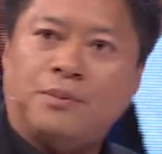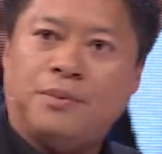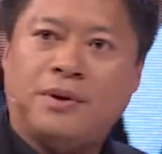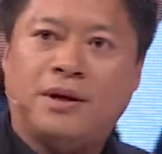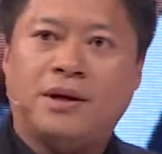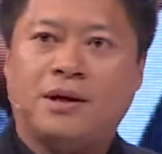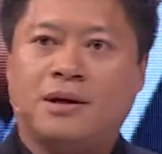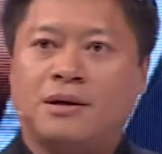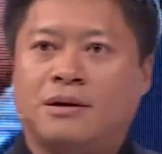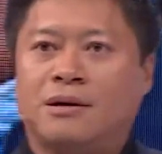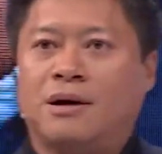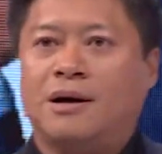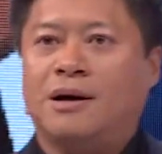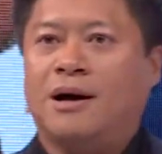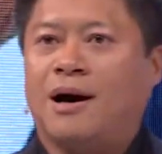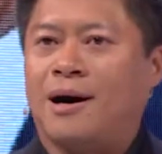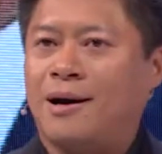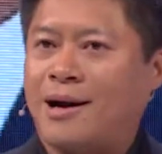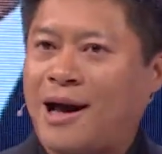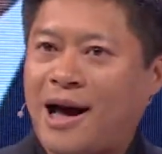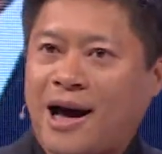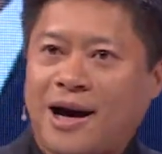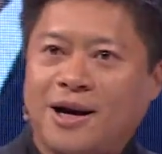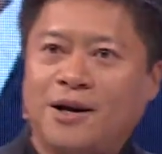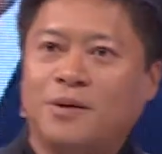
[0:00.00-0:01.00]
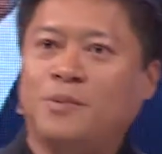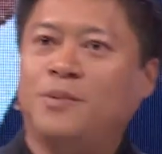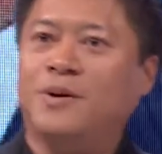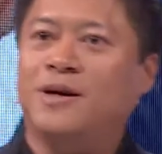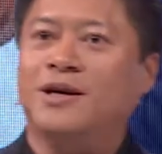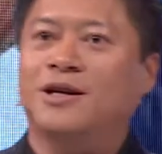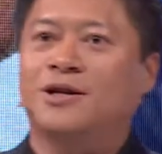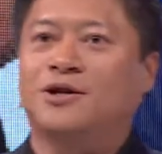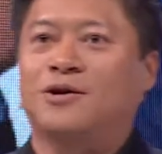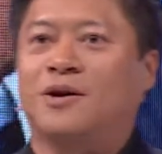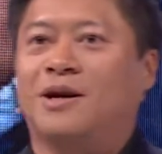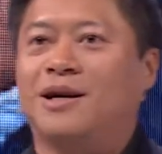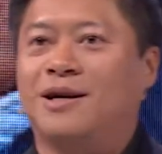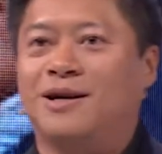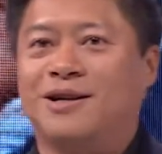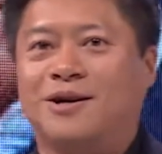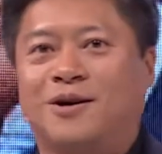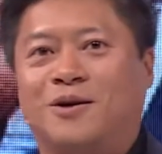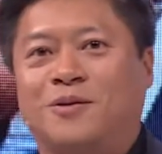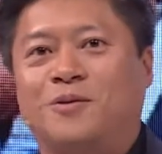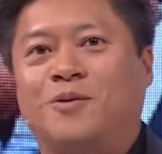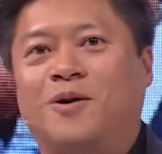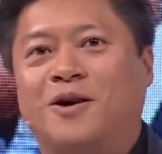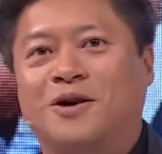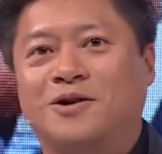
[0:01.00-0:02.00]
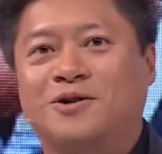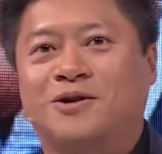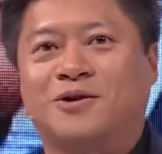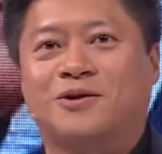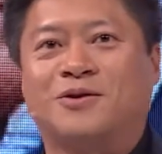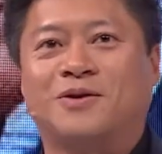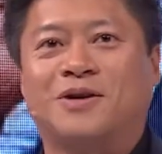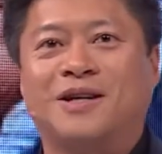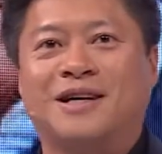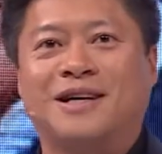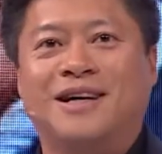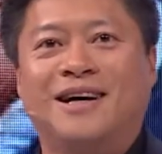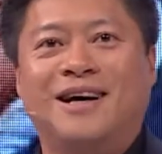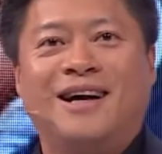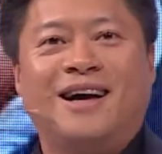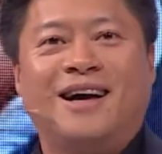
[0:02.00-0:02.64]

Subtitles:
me on how to be a trader on Wall Street,